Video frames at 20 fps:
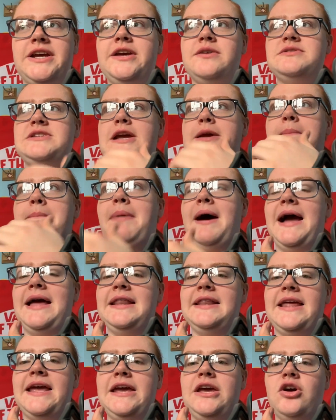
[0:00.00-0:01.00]
It was like buy
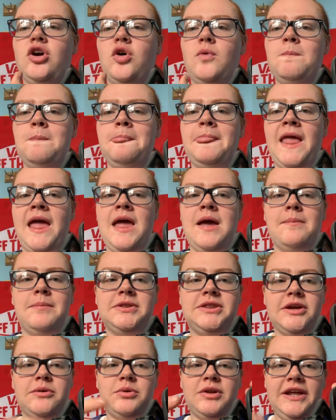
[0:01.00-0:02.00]
Lego, but
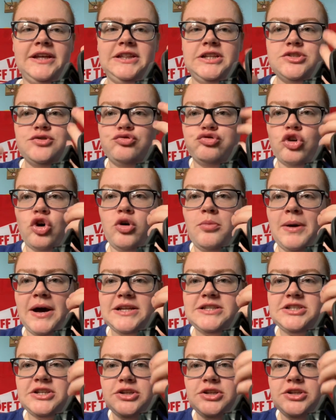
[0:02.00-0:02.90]
they were like these robots,